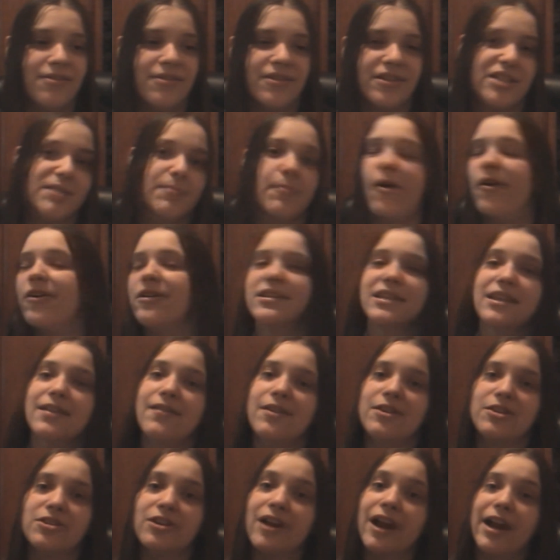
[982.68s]
The smallest
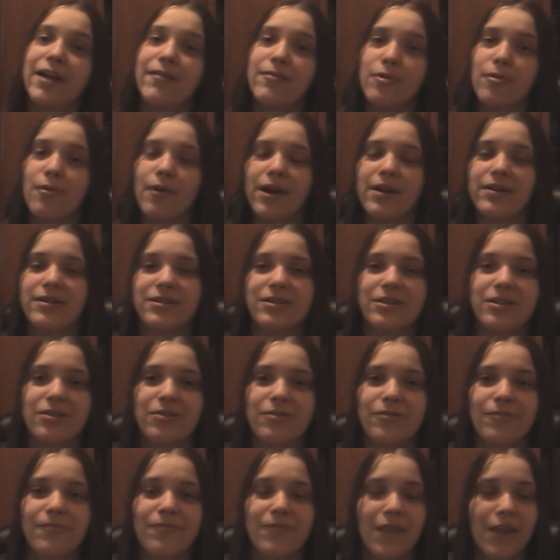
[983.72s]
convention I ever went
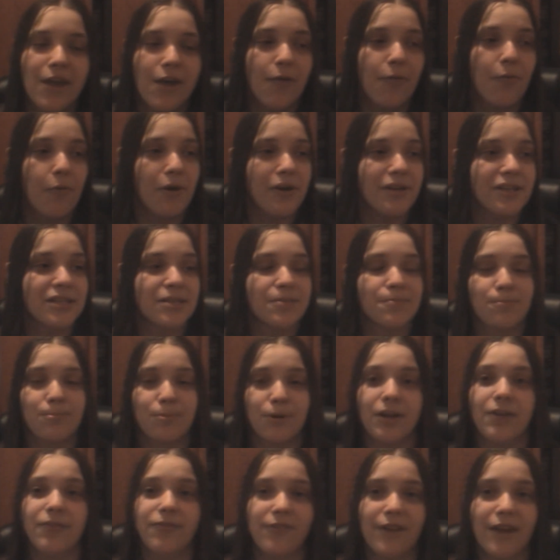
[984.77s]
to was
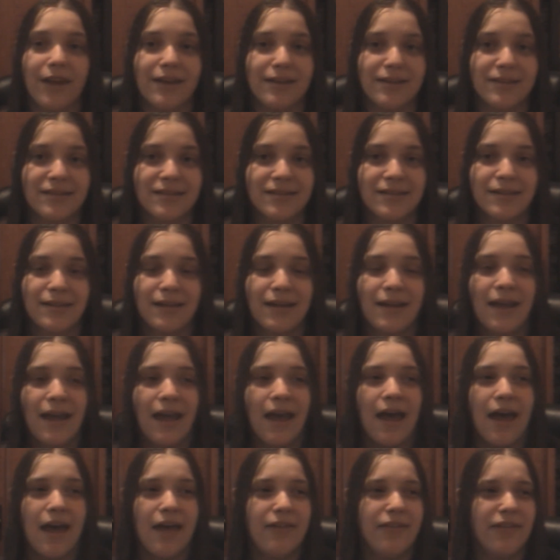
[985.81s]
Springfest,
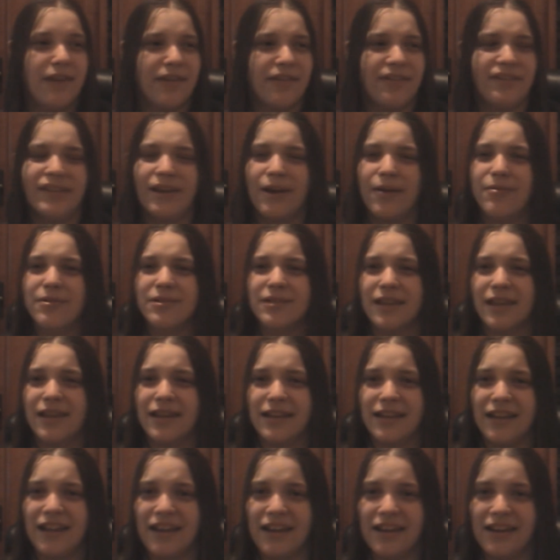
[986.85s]
and I think that was
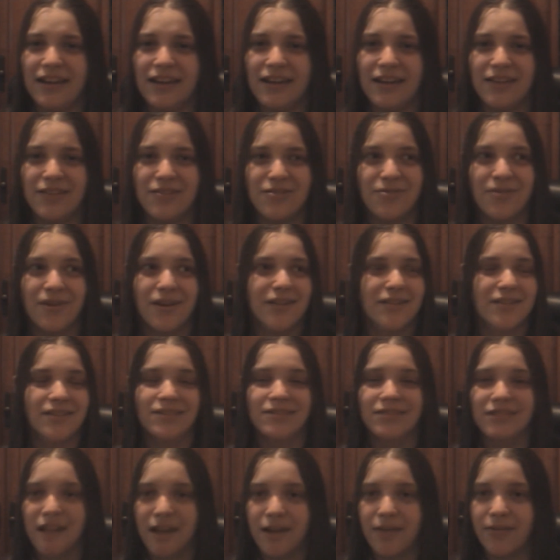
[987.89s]
like in
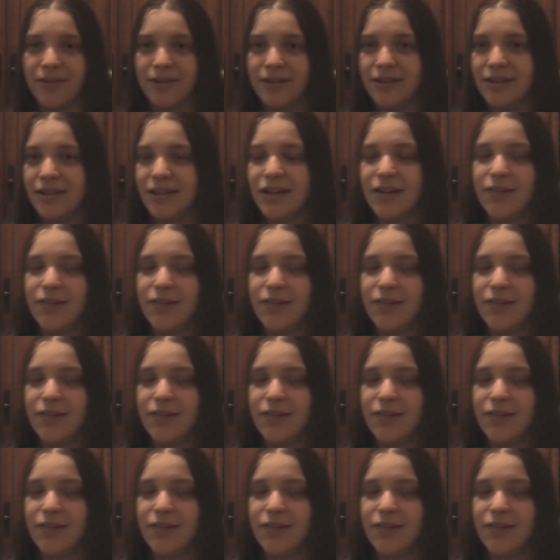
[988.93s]
2011.